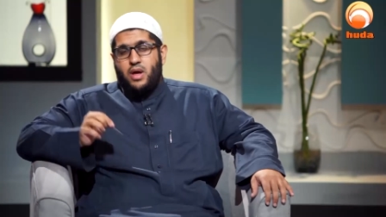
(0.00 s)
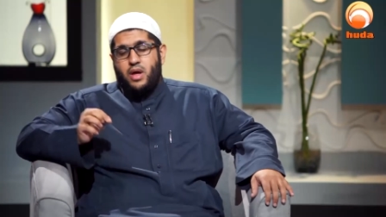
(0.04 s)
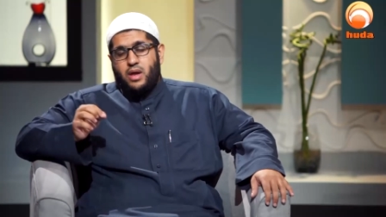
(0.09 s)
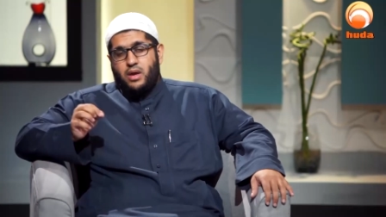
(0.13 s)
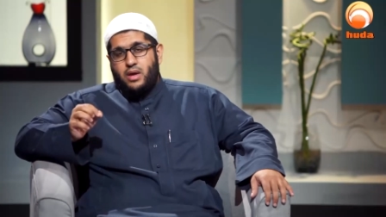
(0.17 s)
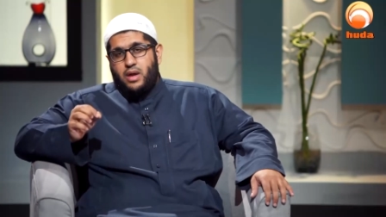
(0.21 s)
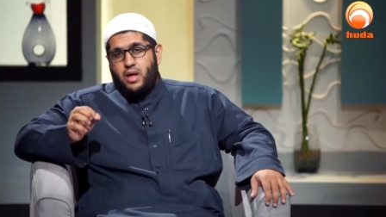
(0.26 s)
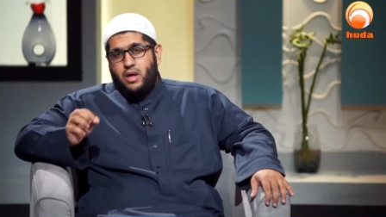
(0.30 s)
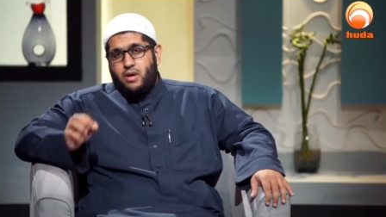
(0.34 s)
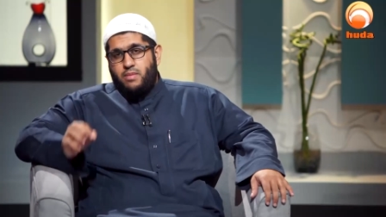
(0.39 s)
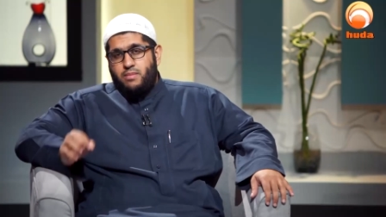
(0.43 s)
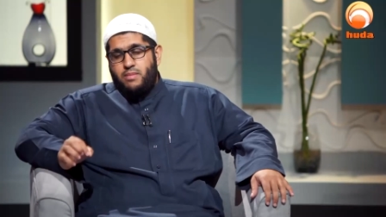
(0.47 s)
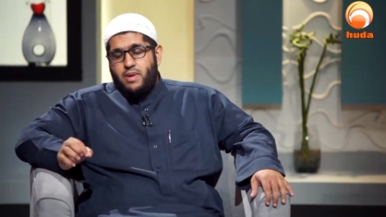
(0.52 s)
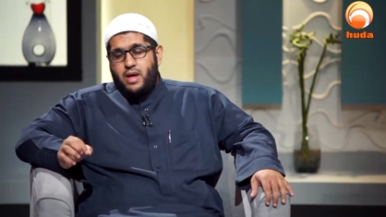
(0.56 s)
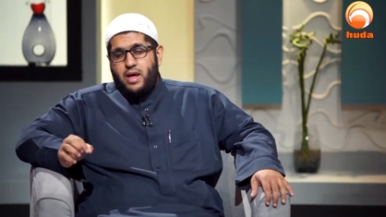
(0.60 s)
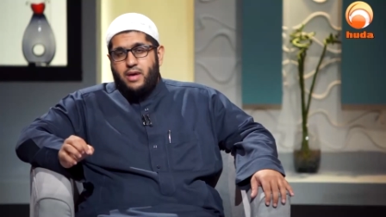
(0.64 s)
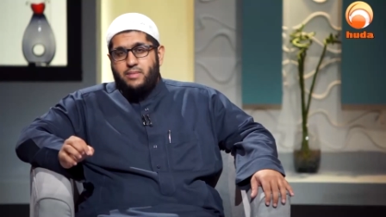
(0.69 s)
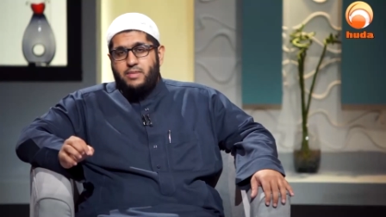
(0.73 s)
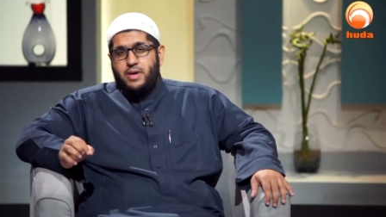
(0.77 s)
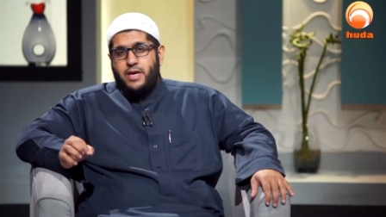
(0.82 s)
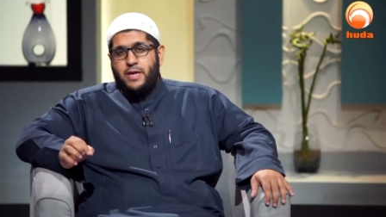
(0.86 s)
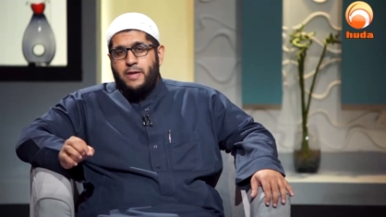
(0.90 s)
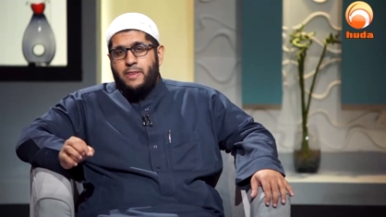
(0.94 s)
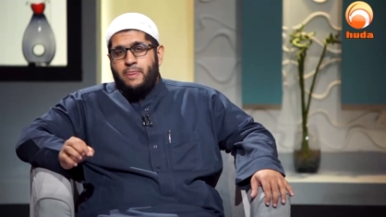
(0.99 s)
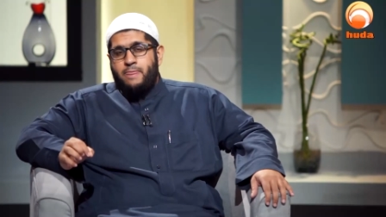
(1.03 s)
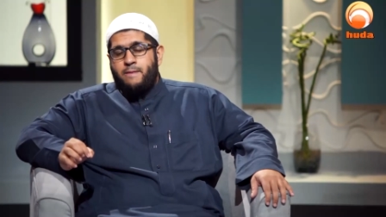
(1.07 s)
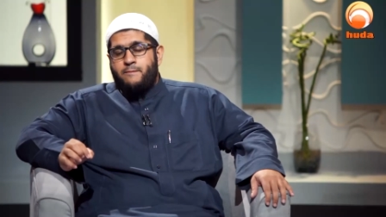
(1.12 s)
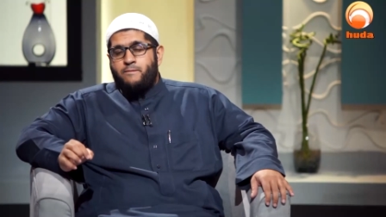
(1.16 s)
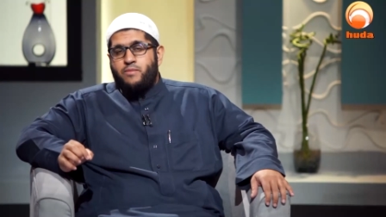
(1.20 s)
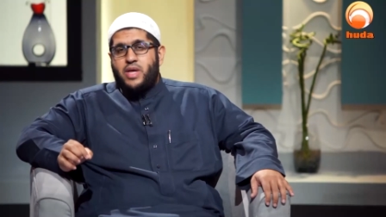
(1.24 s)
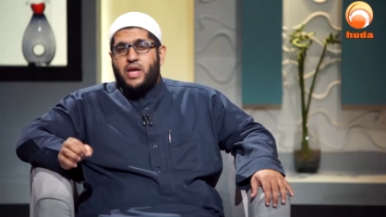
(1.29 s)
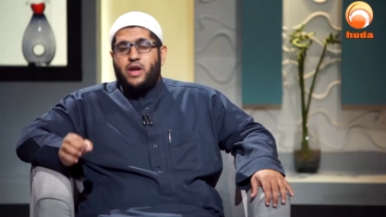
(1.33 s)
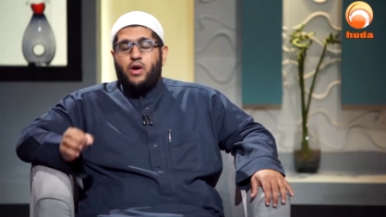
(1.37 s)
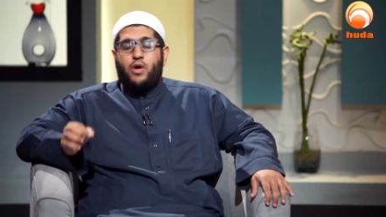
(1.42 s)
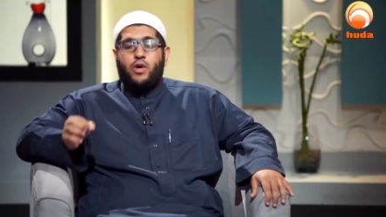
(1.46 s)
Allahumma ameen.
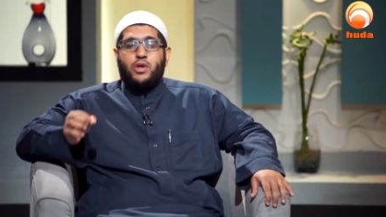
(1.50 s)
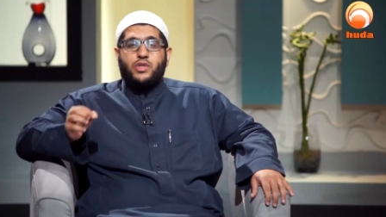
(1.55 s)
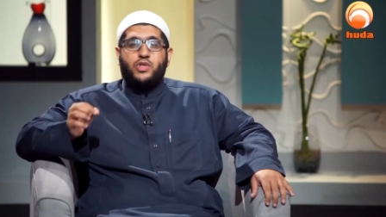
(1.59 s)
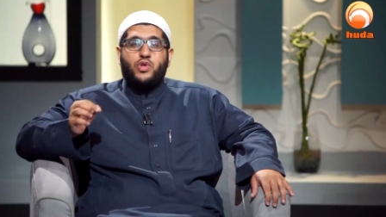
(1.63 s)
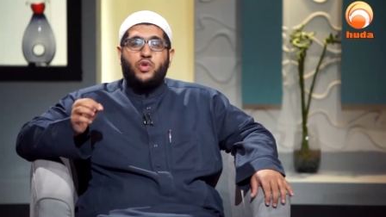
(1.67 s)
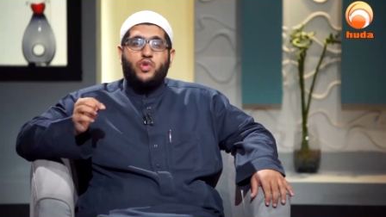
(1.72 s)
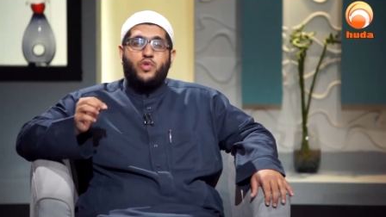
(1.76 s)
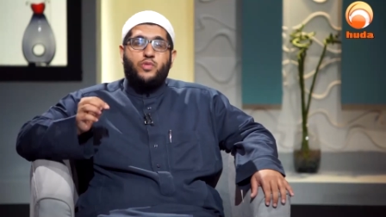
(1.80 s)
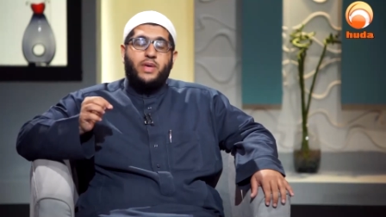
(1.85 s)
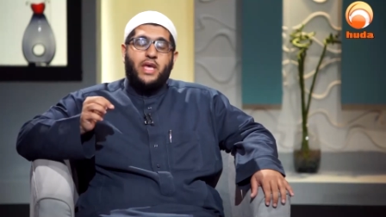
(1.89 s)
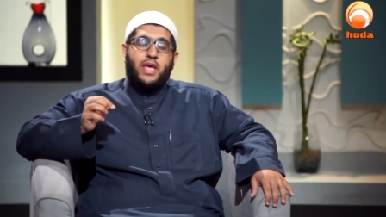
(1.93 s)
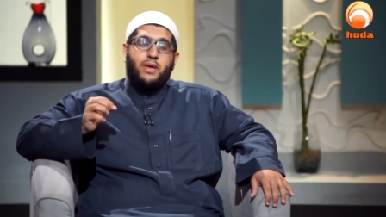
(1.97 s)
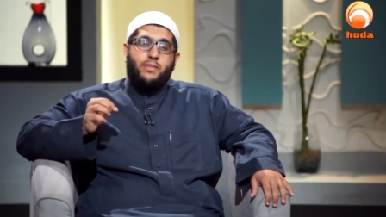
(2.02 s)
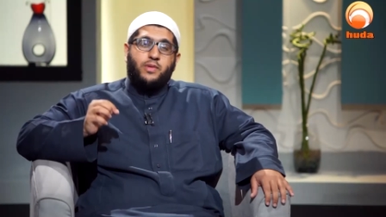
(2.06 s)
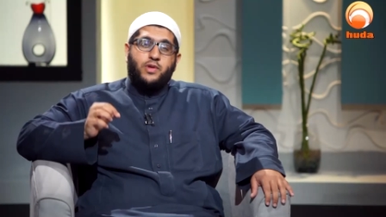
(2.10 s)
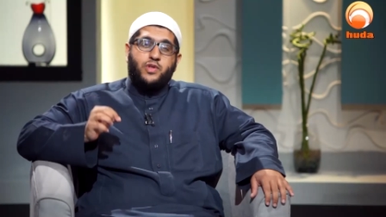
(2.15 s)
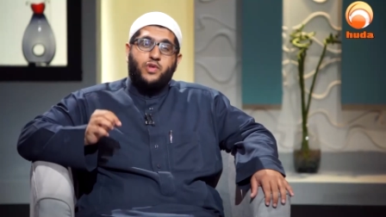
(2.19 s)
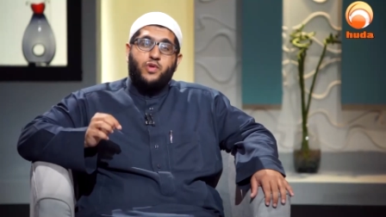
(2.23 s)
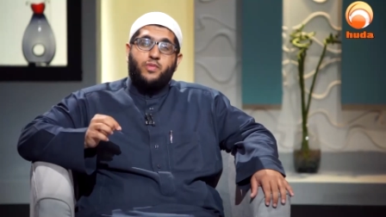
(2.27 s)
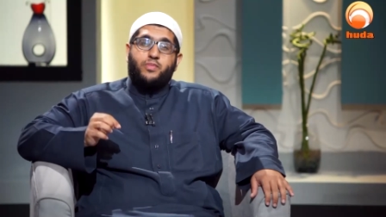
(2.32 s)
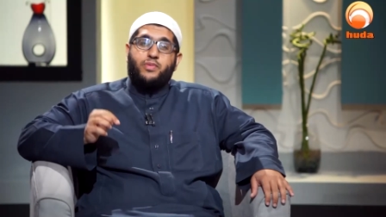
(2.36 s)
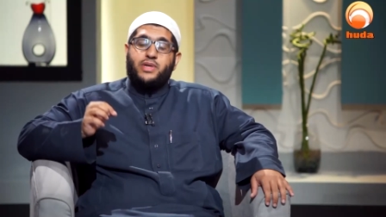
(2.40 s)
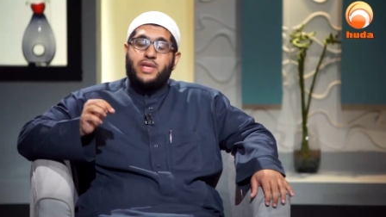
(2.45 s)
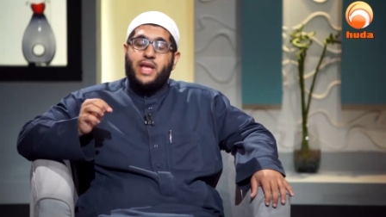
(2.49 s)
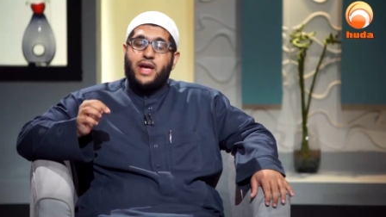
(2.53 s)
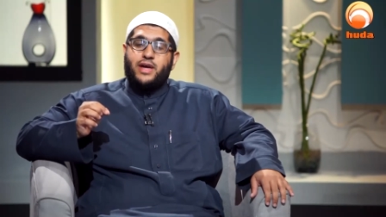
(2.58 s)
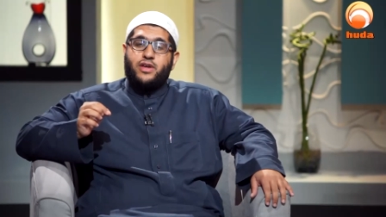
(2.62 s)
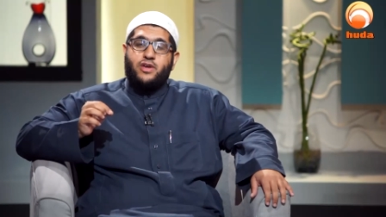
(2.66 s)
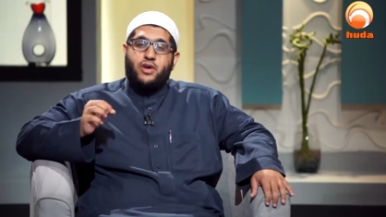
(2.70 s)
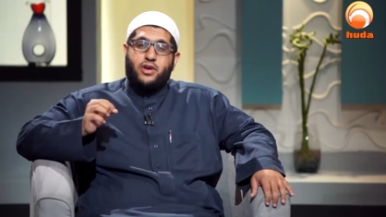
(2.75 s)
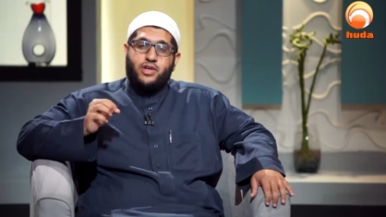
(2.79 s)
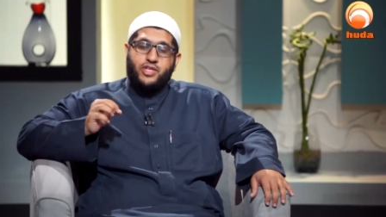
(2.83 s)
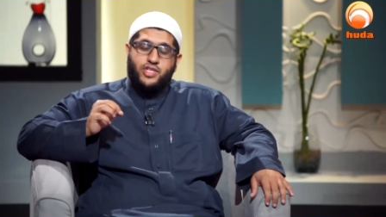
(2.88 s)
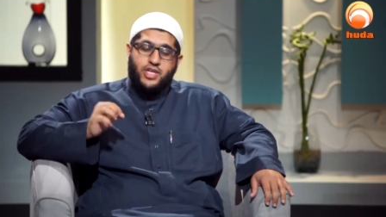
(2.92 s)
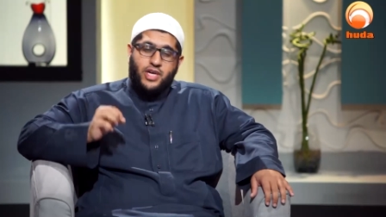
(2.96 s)
And also to be able to protect our